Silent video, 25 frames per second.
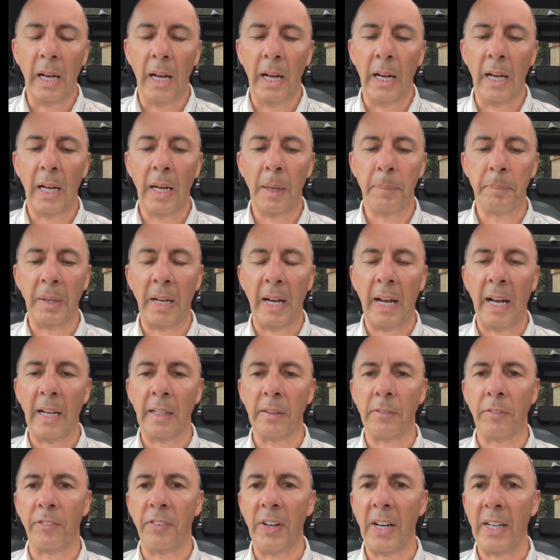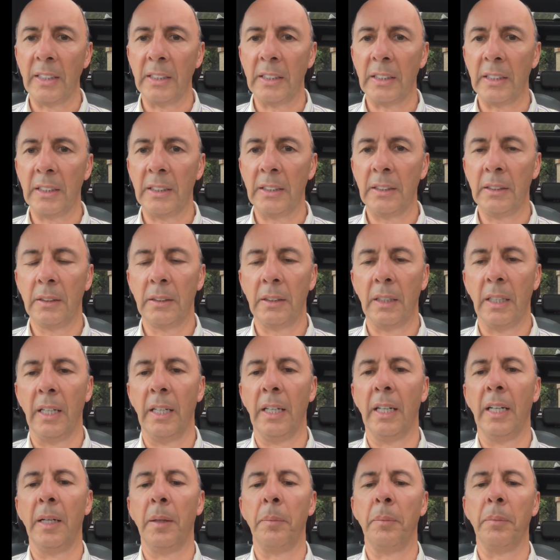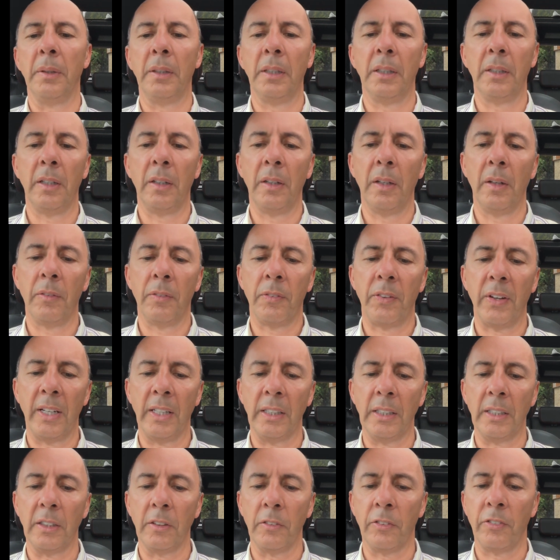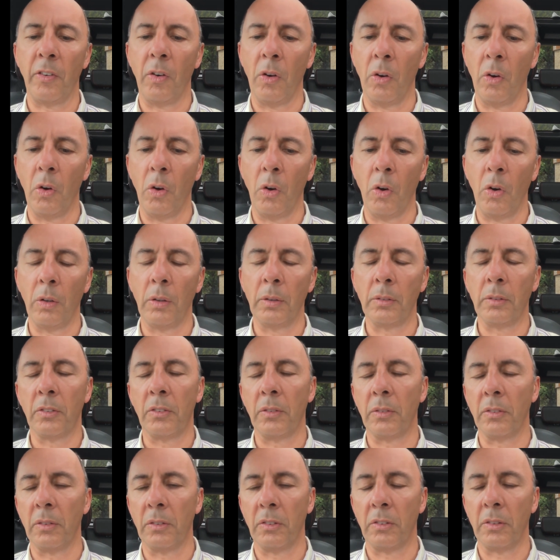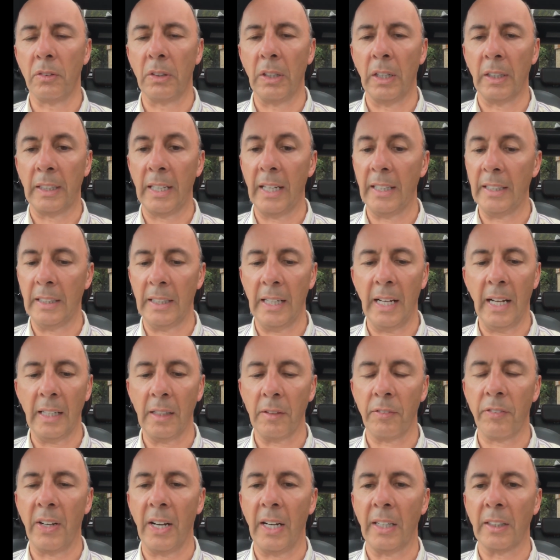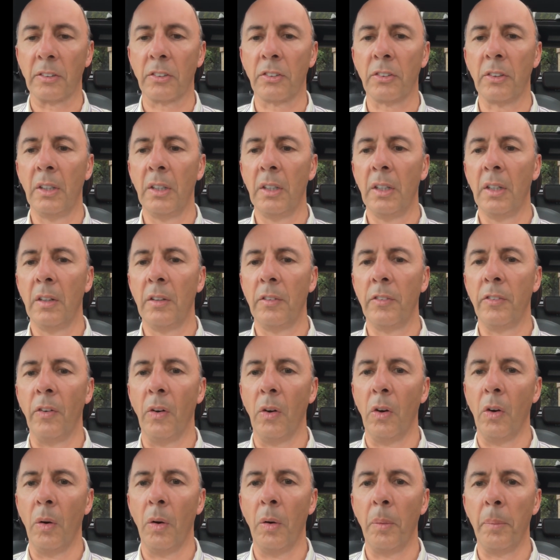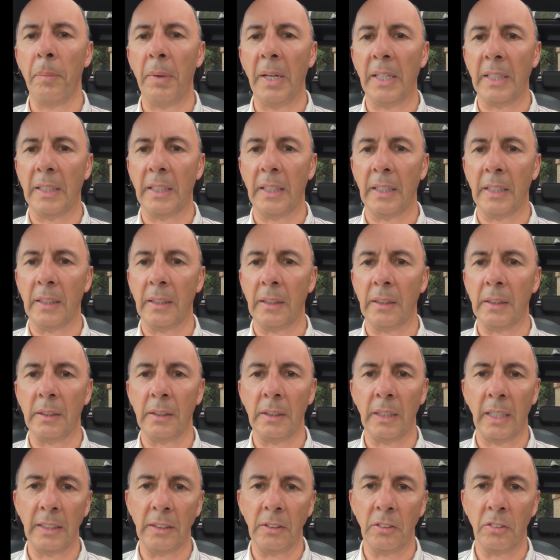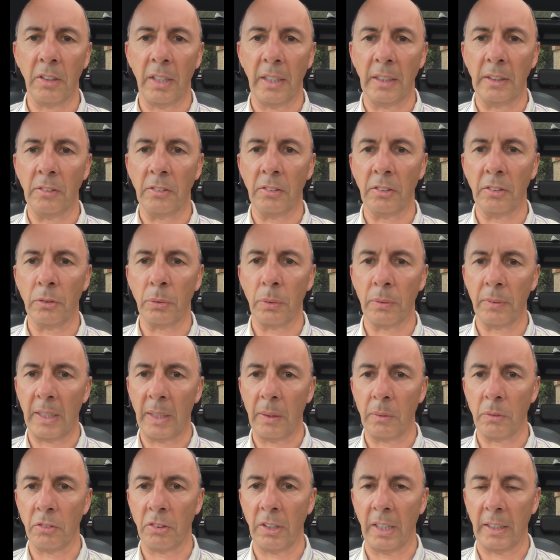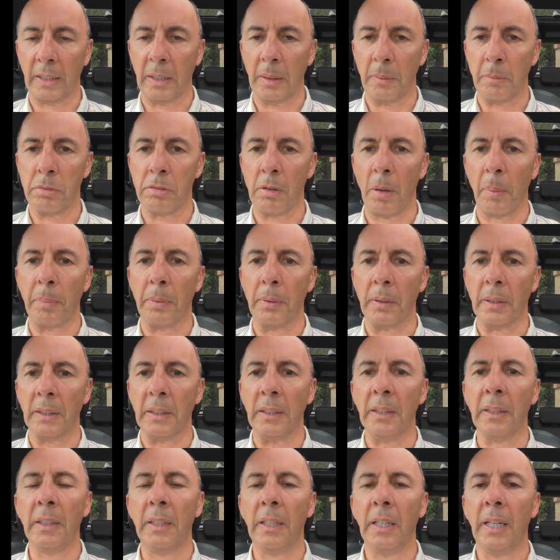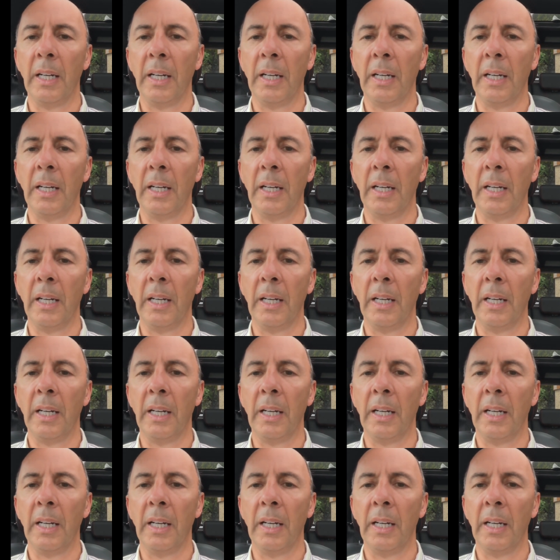And finally, failure for, again in Halifax, for making lane changes without checking properly.